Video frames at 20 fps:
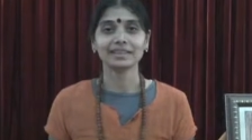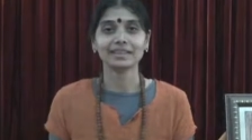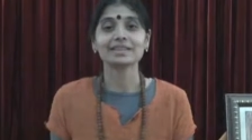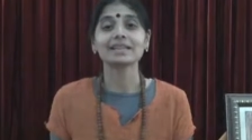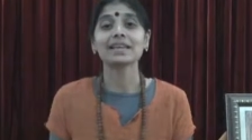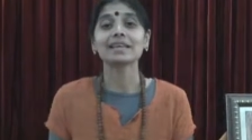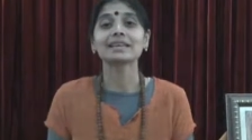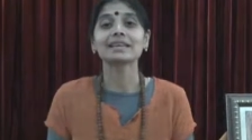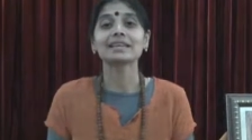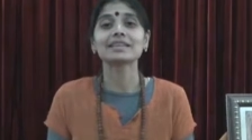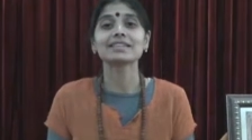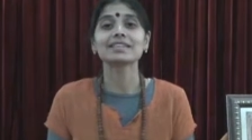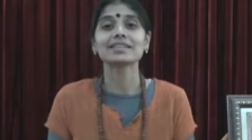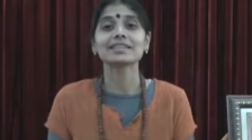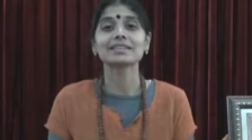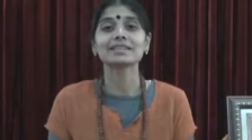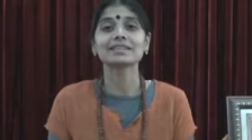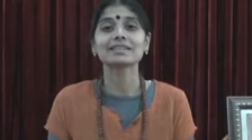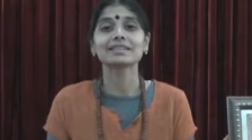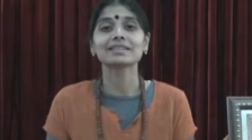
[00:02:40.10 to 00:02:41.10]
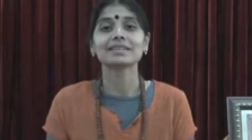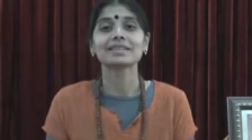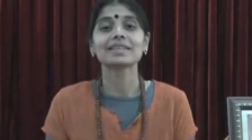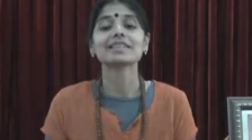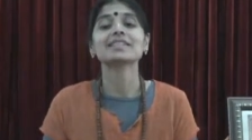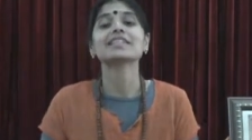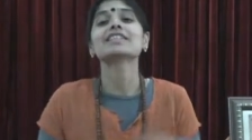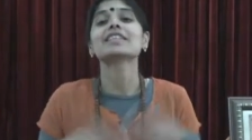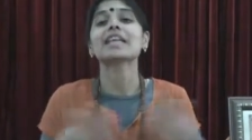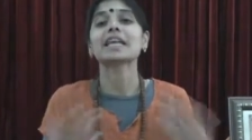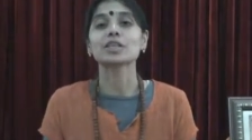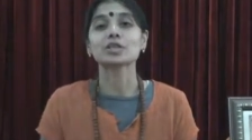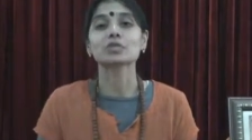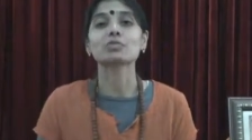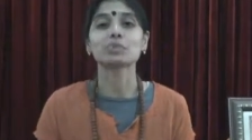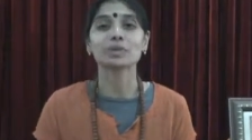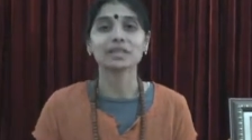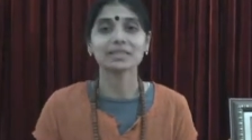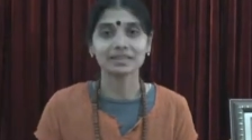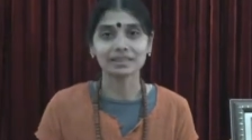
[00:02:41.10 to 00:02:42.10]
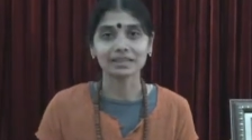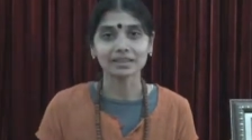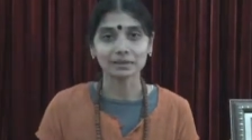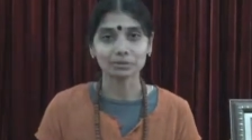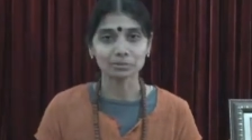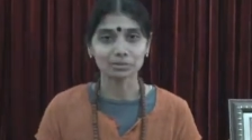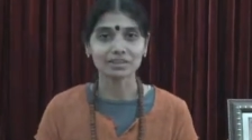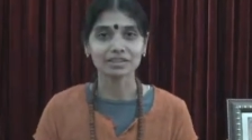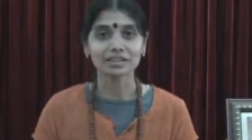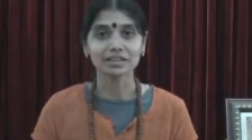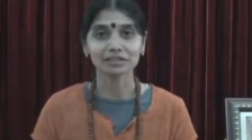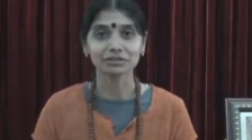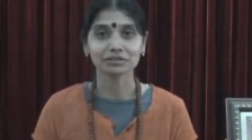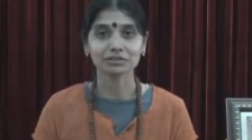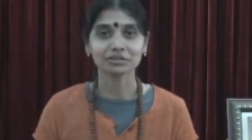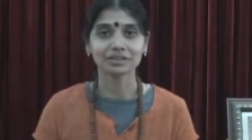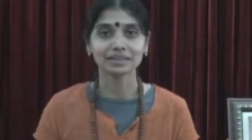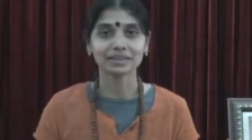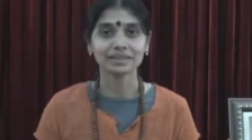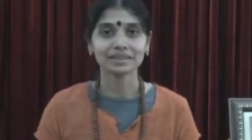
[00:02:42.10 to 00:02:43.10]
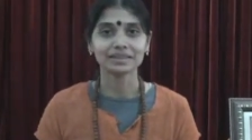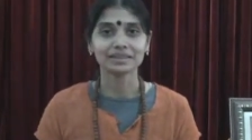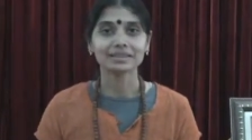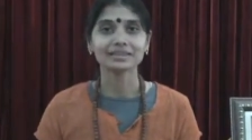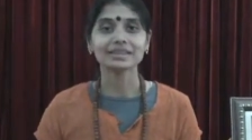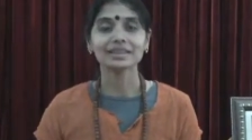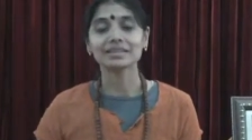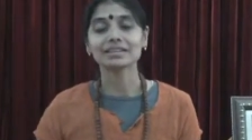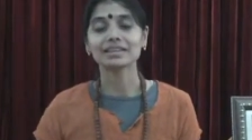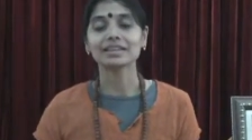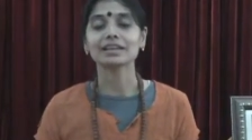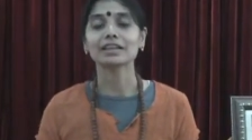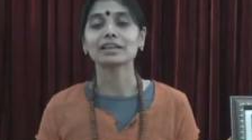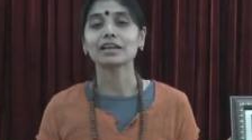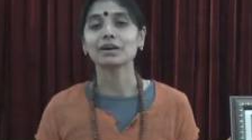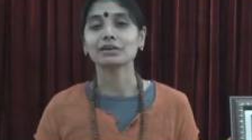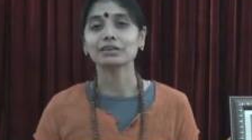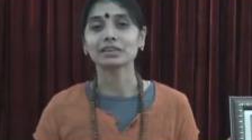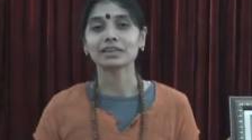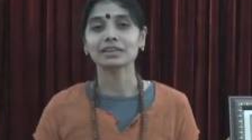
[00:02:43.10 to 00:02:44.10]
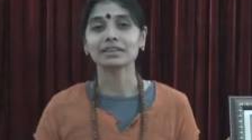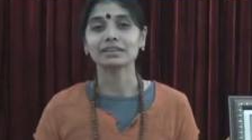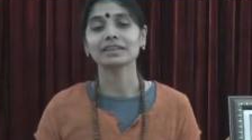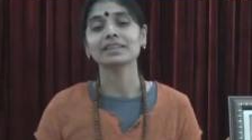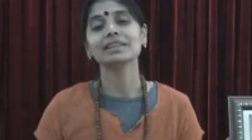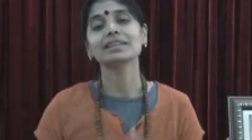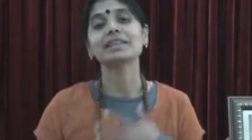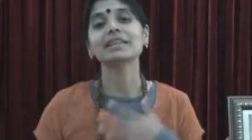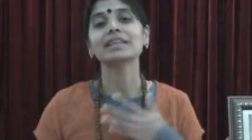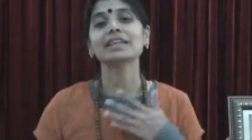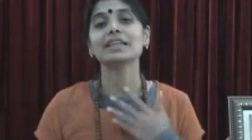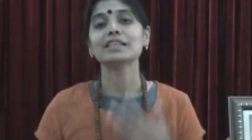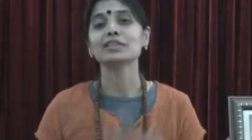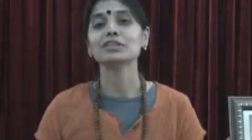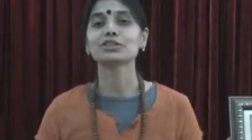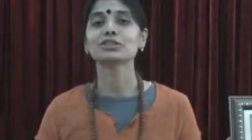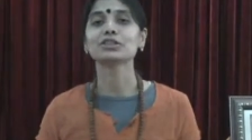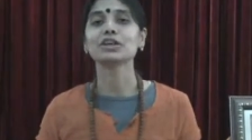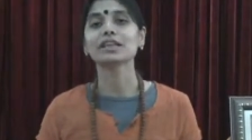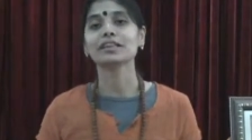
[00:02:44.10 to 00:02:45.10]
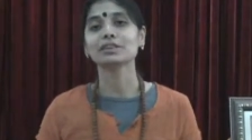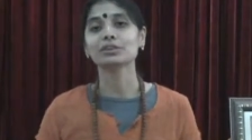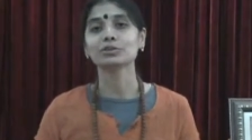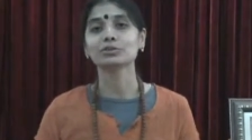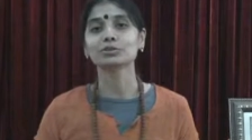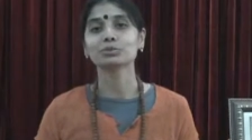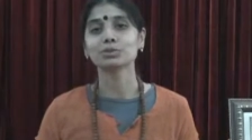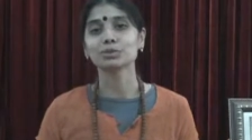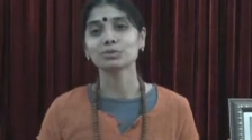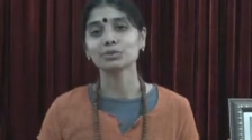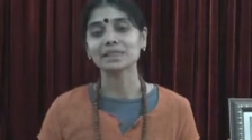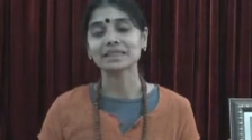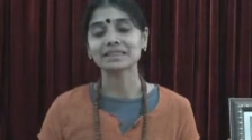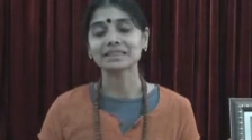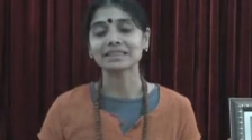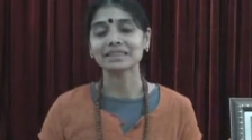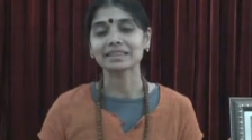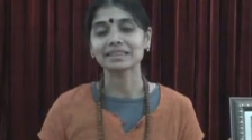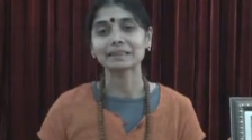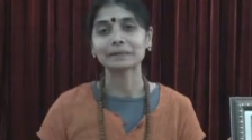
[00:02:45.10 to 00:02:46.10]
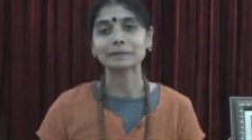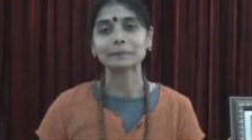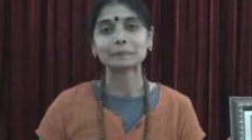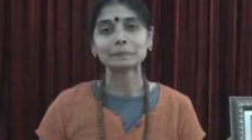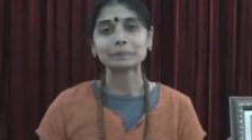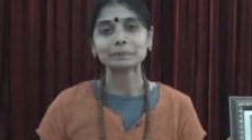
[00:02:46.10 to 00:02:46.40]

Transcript: It's like he's just expressing himself. Just that love. I really enjoyed those moments here.